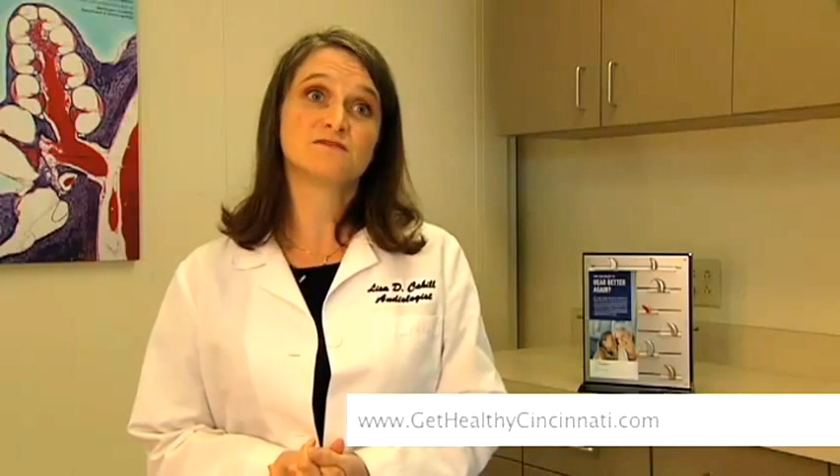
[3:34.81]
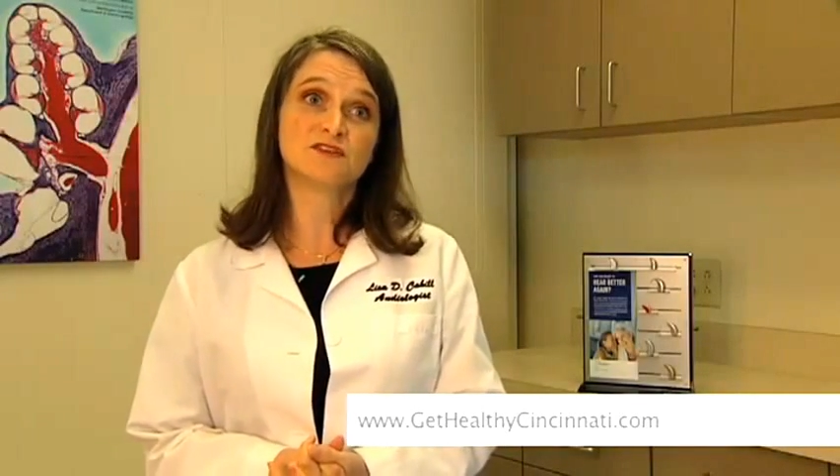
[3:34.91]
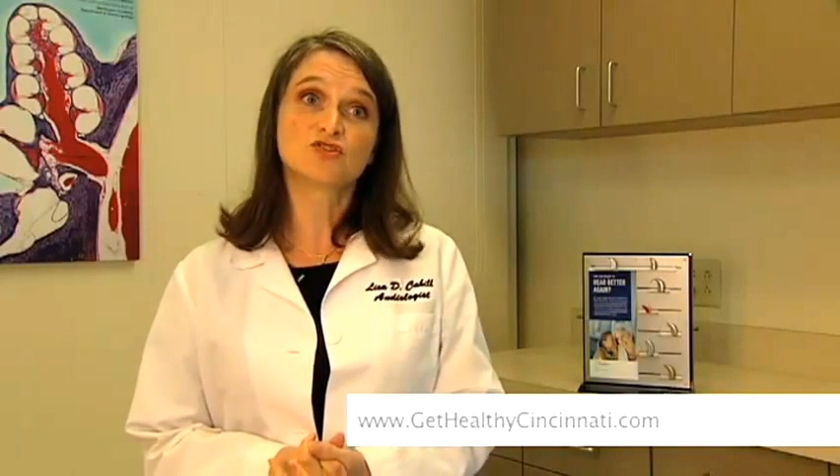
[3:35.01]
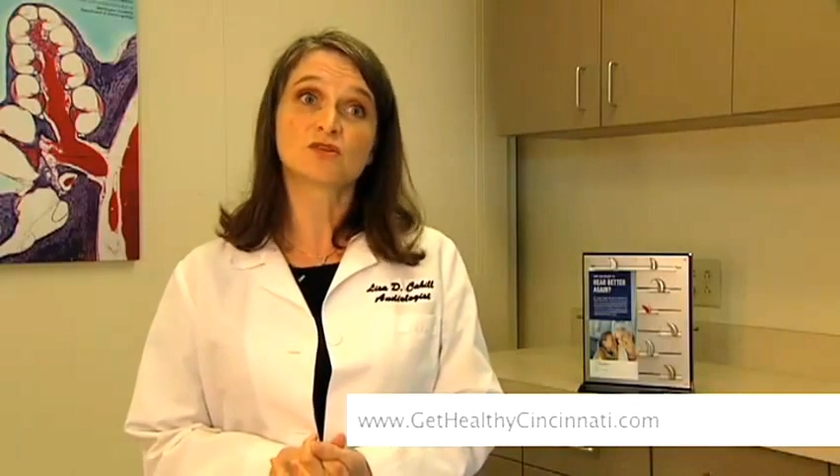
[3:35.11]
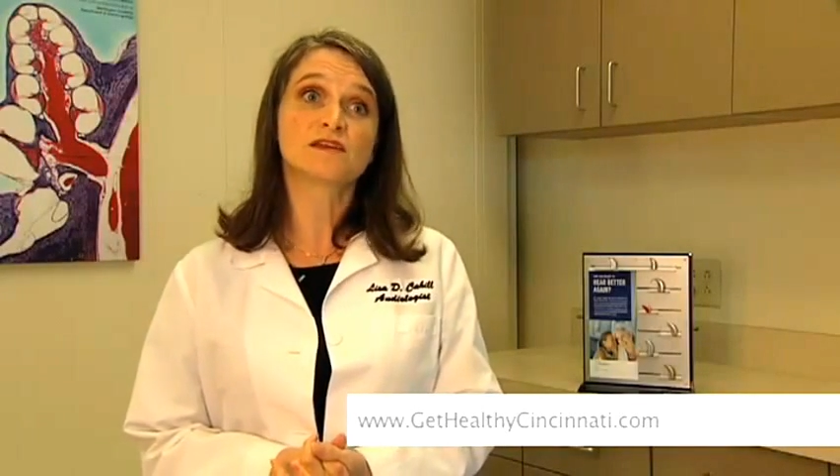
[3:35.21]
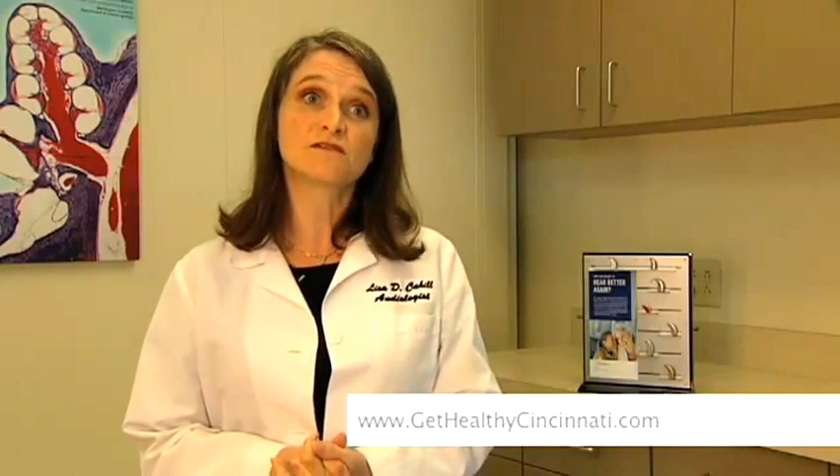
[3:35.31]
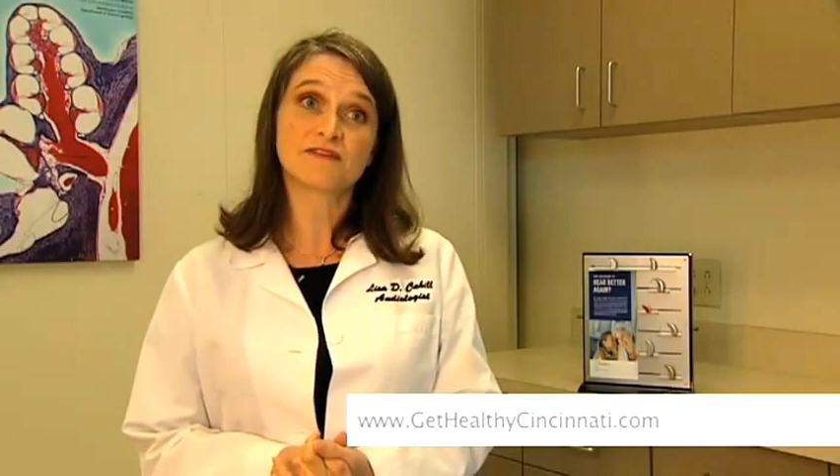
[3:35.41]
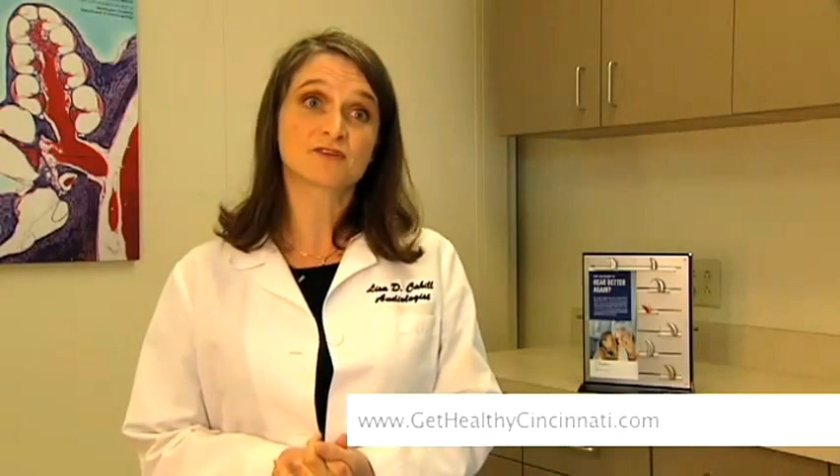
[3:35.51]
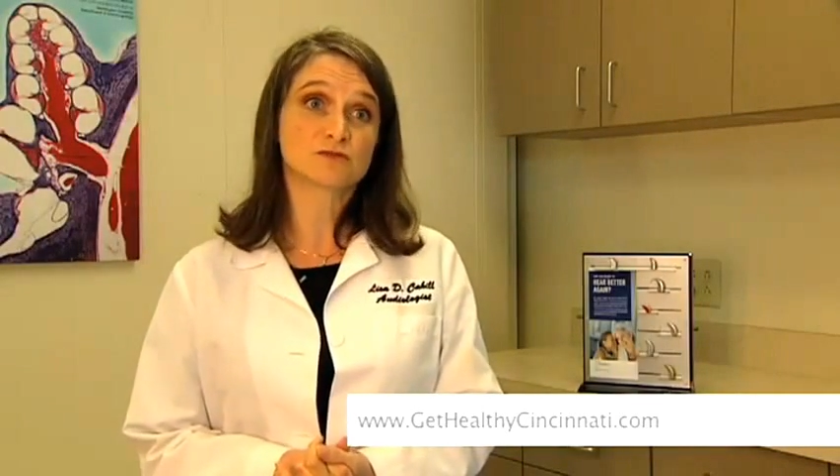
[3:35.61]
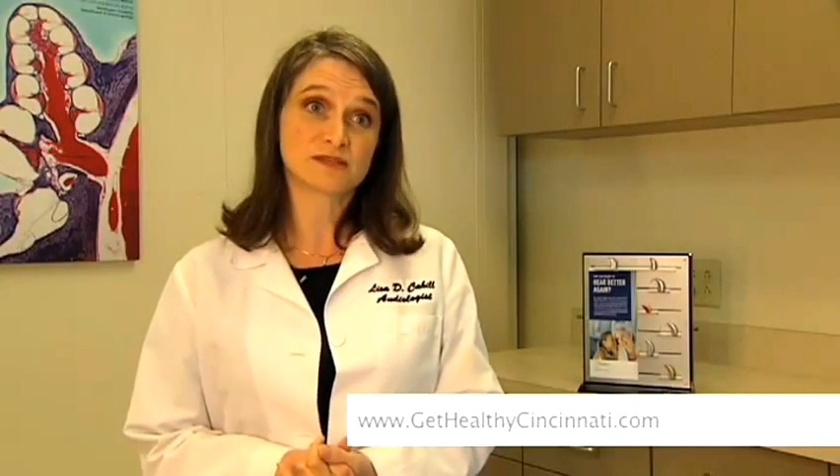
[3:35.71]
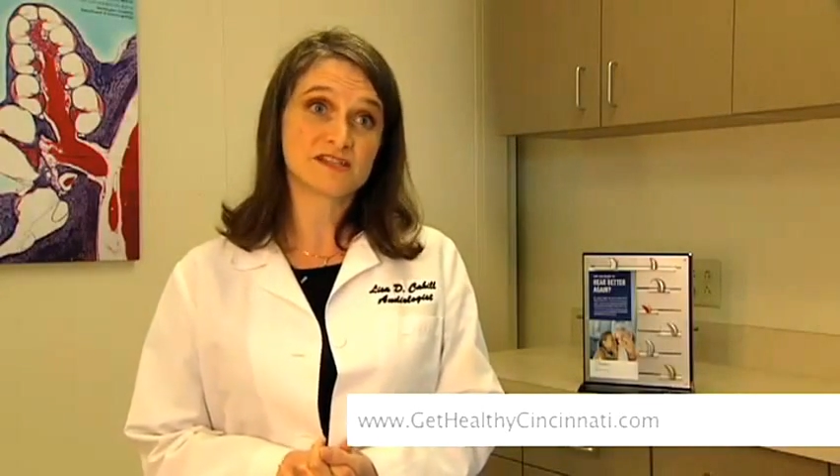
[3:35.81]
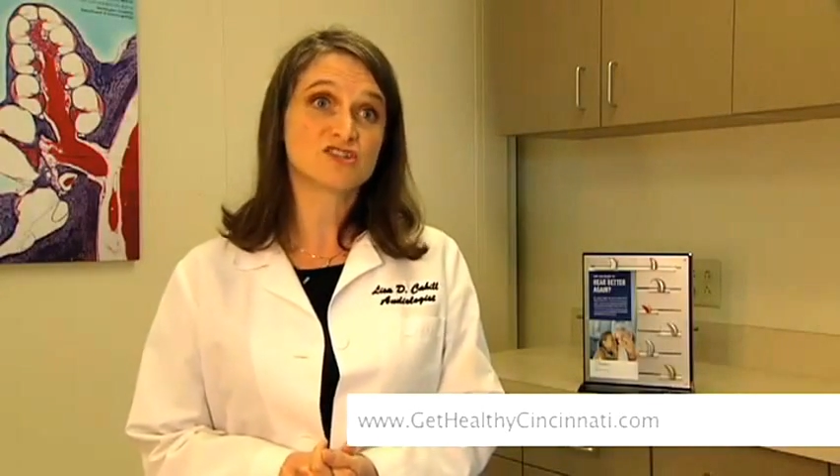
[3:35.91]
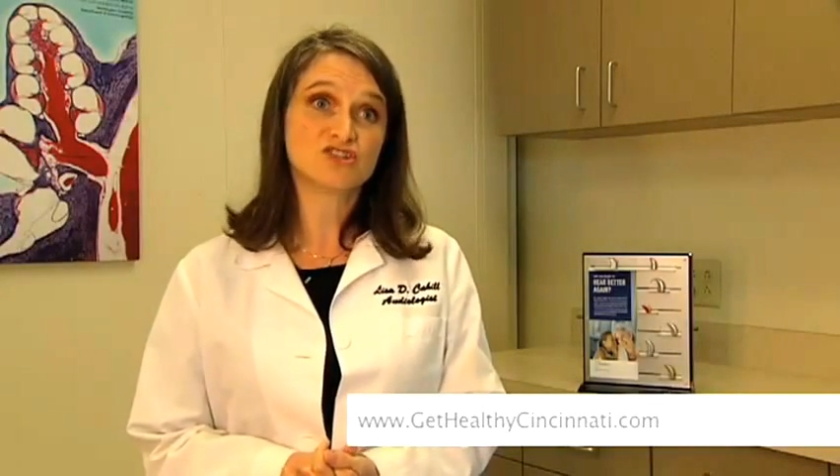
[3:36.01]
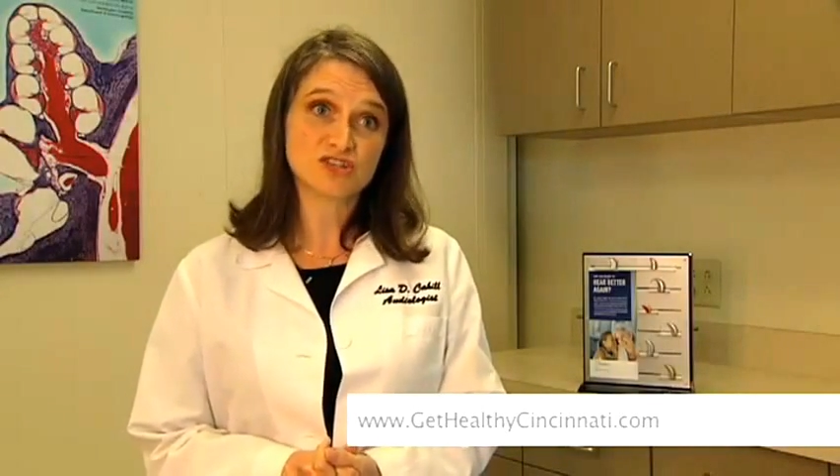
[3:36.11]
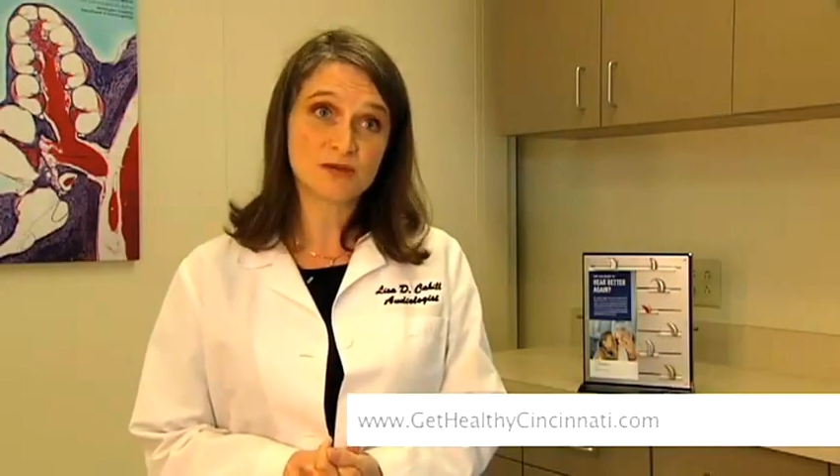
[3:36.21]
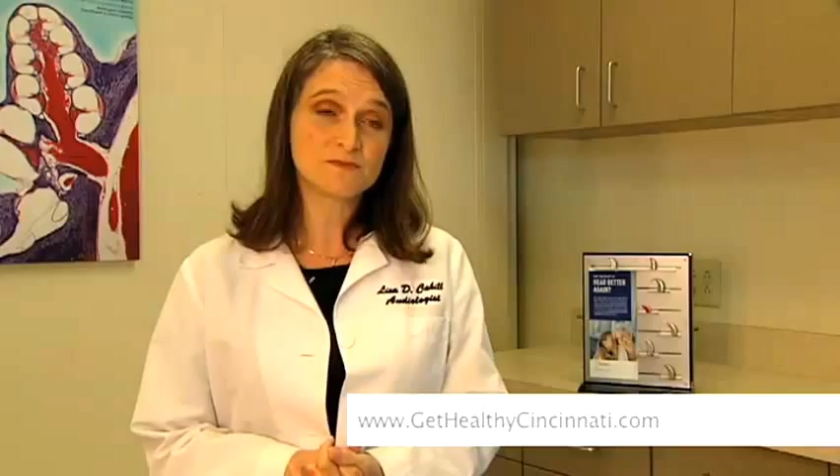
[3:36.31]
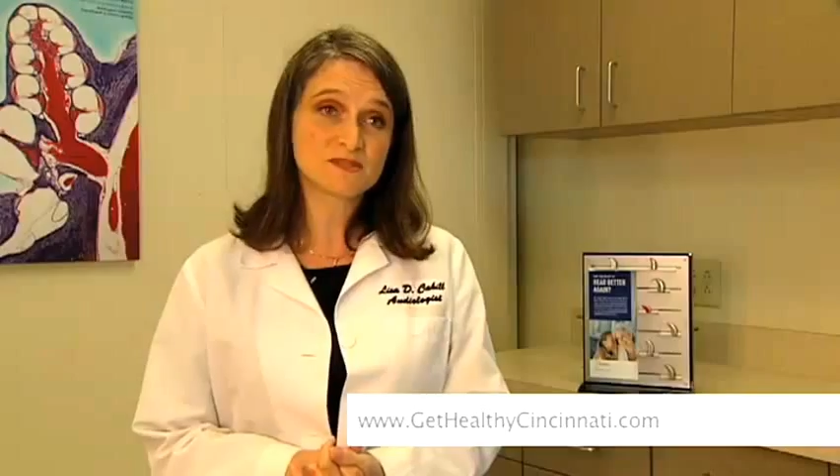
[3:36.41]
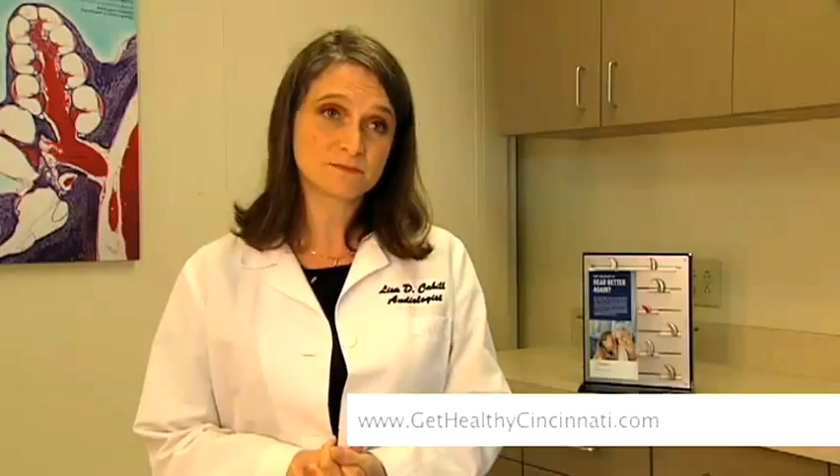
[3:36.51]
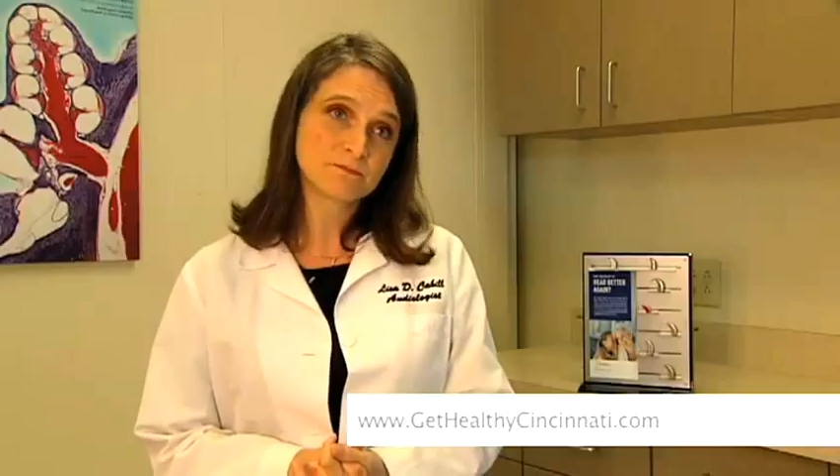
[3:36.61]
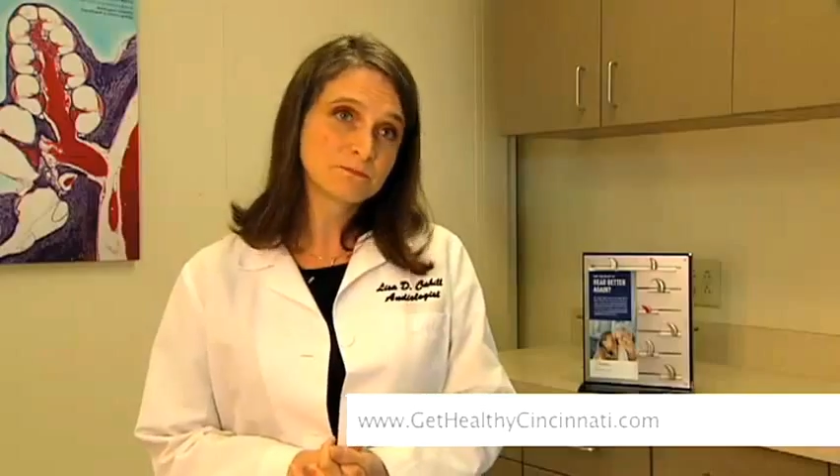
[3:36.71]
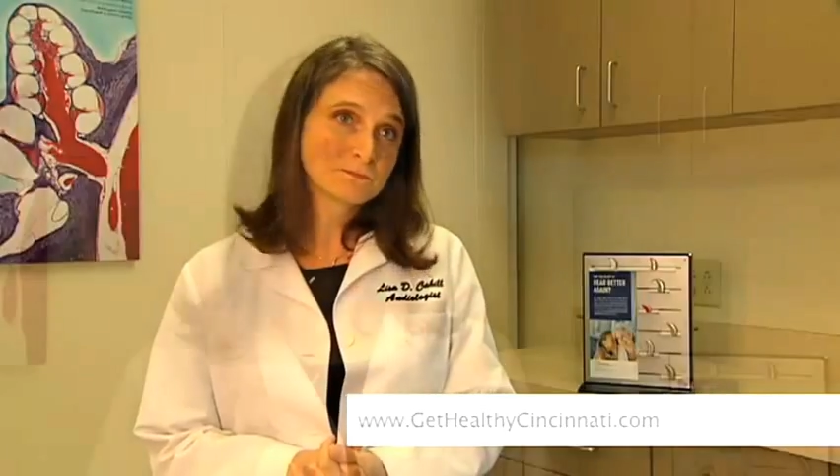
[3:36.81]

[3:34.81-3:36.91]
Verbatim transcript: eventually affect relationships.